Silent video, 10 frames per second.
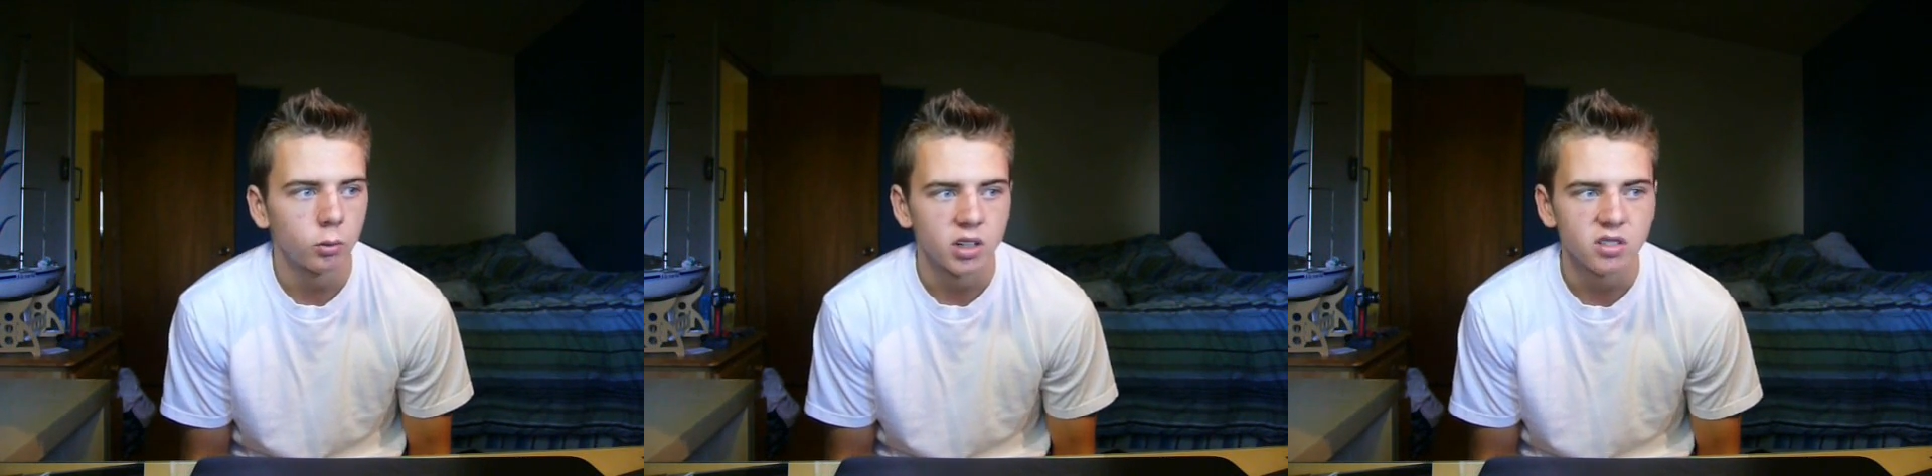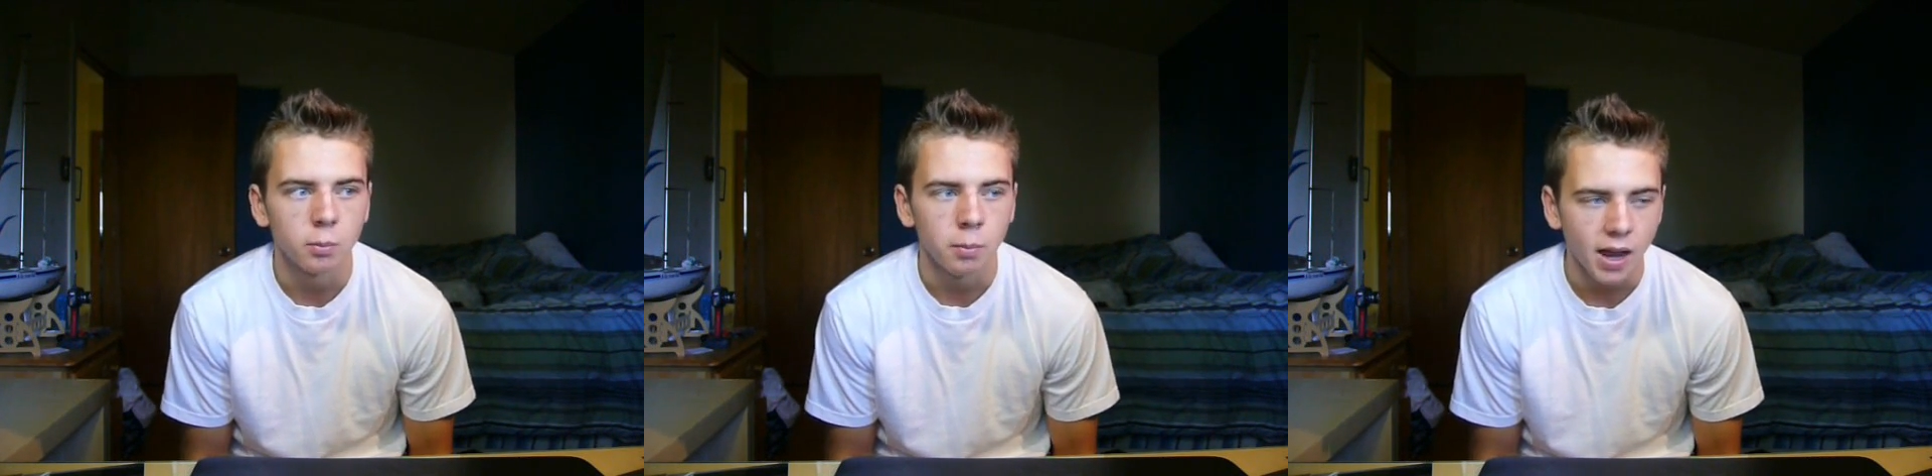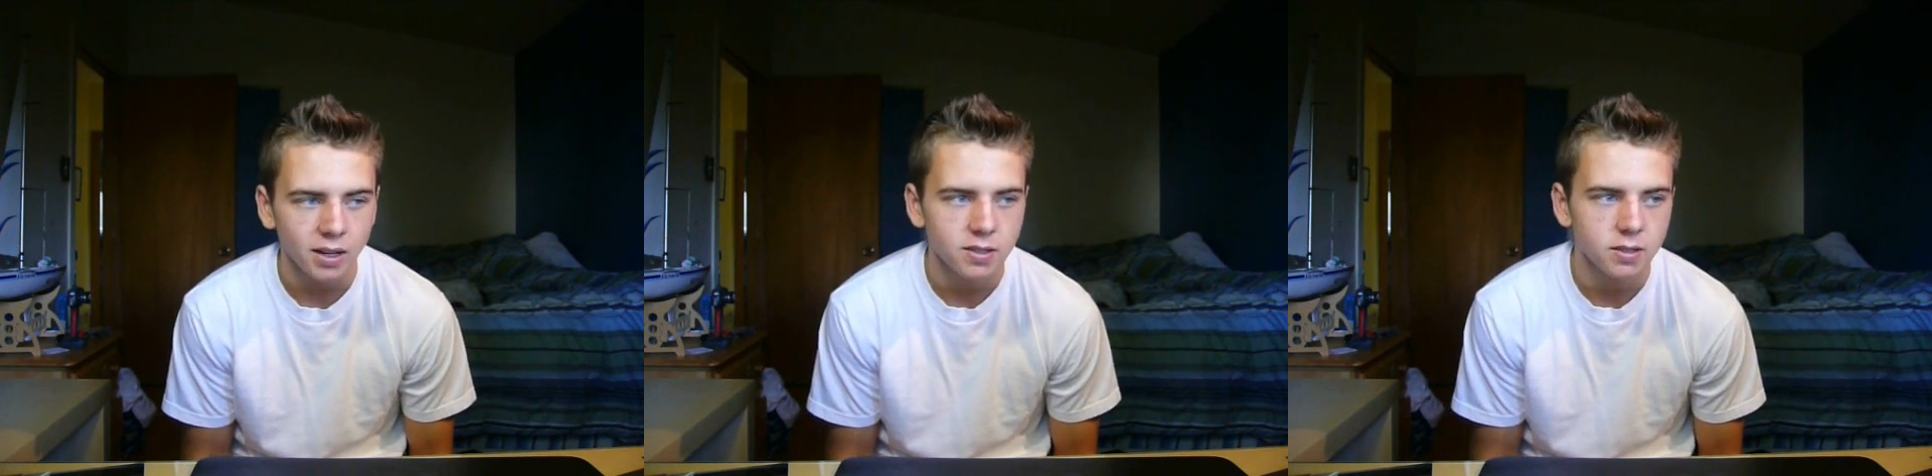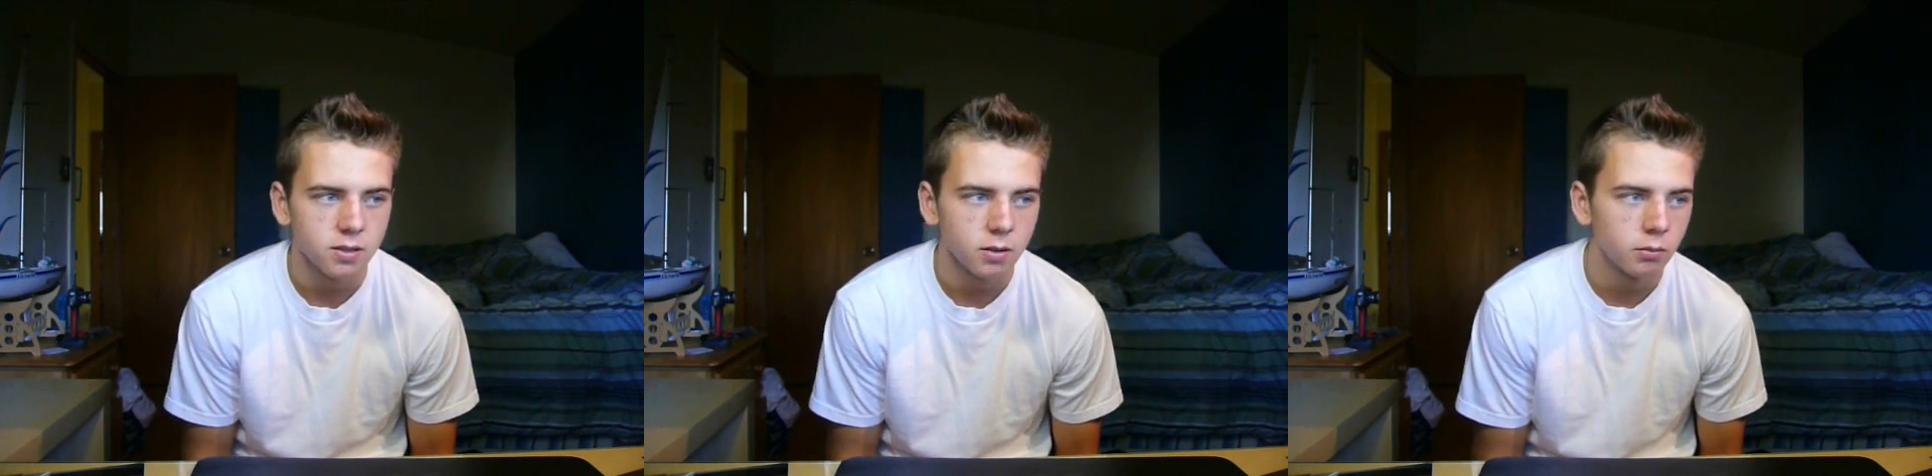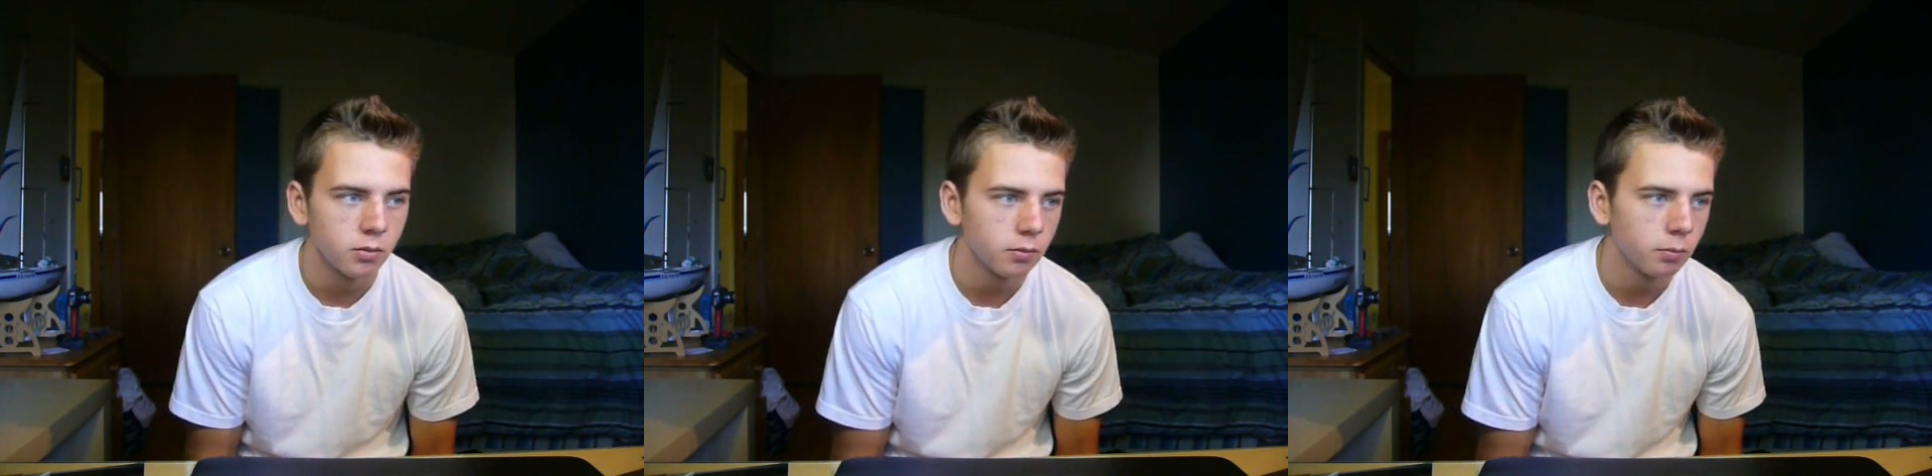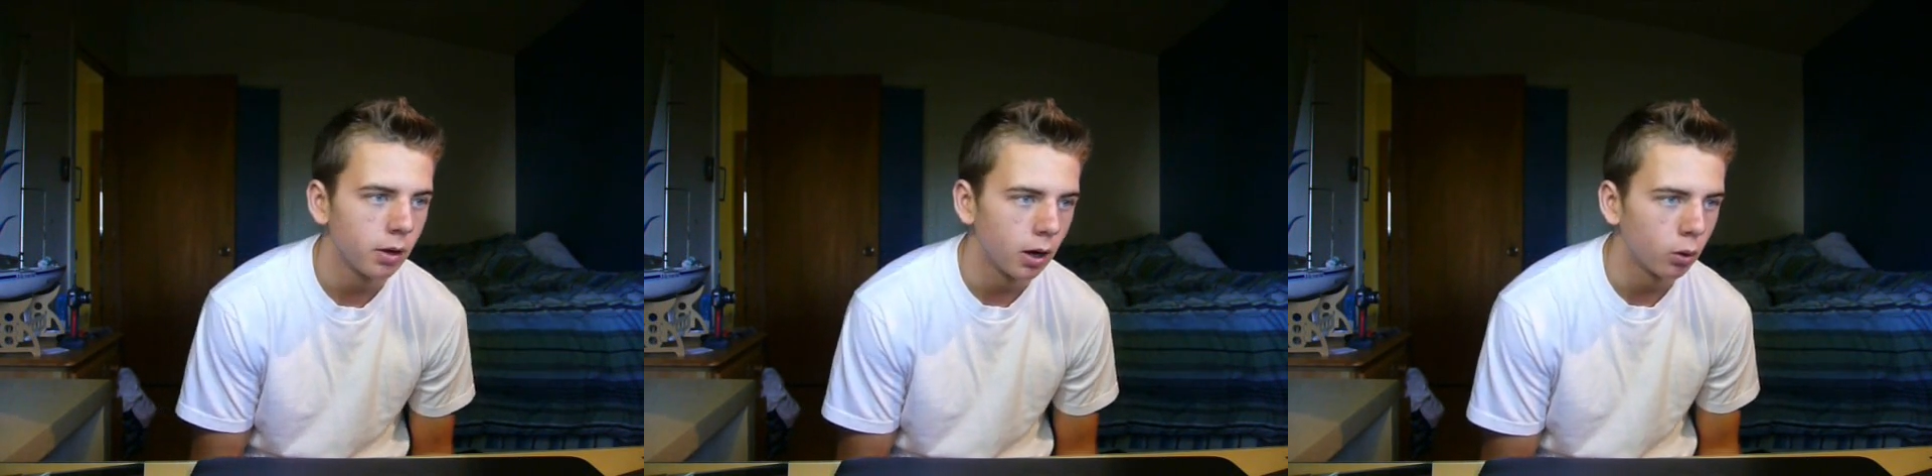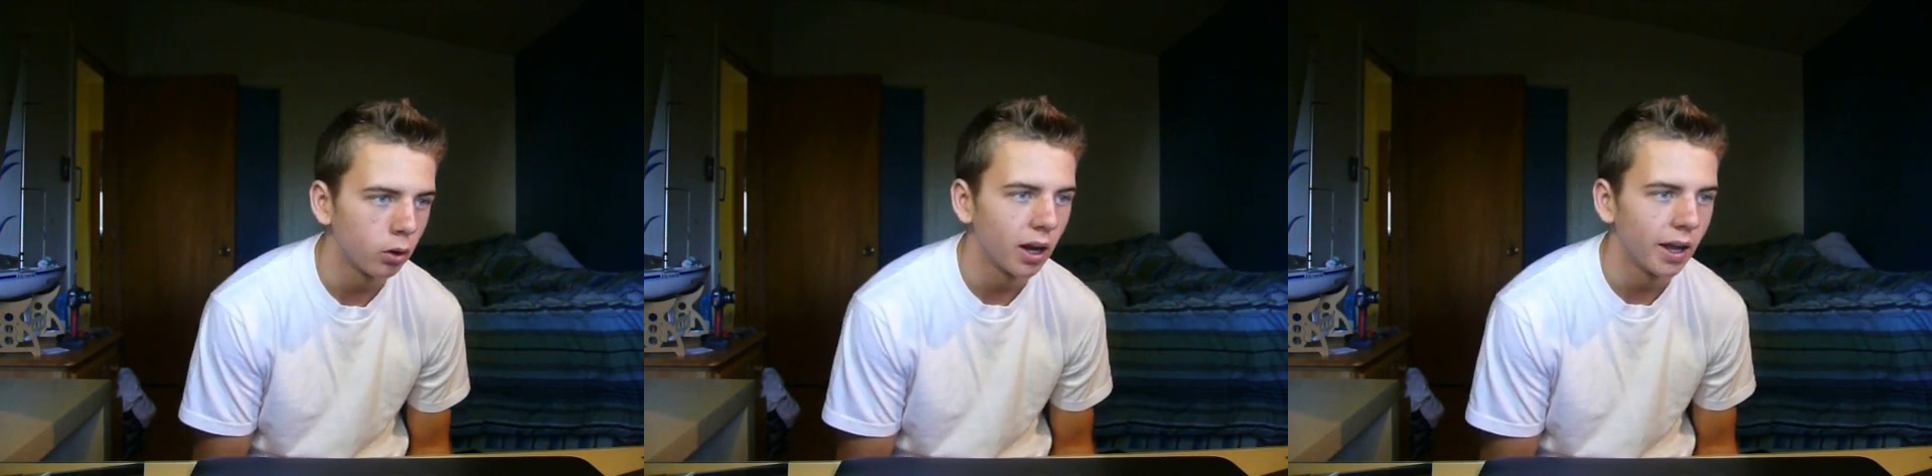what is the max
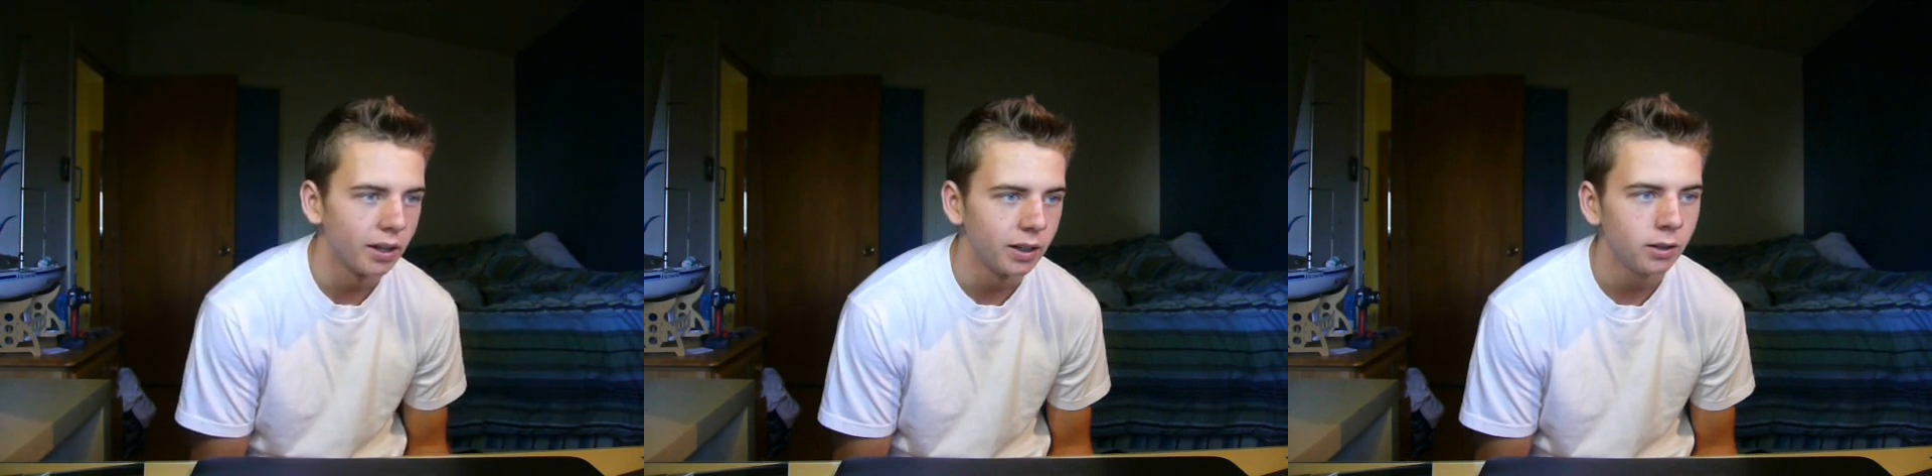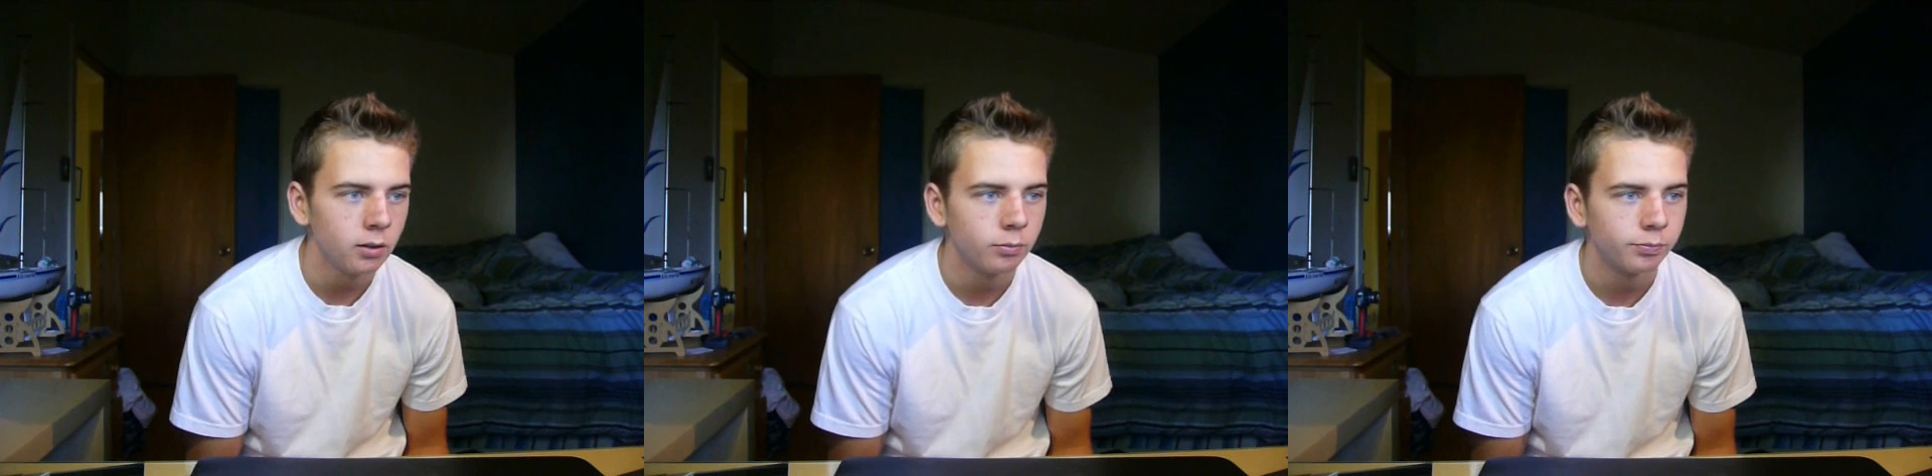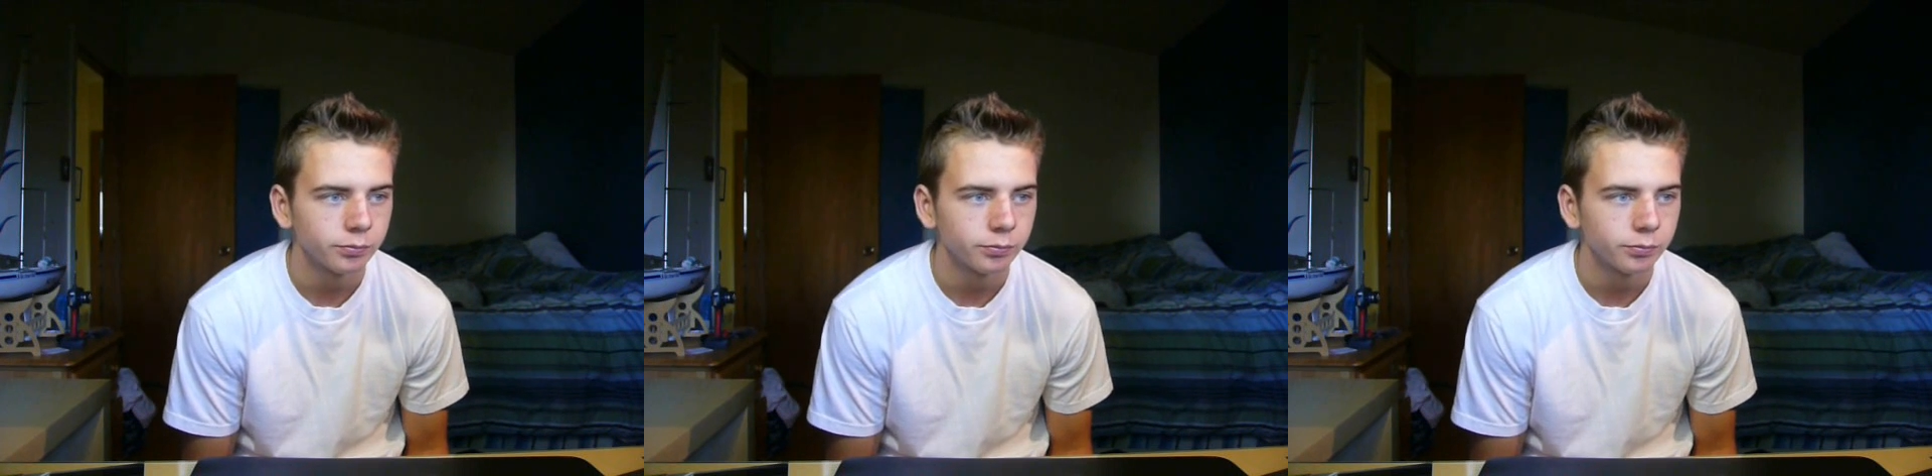power handling.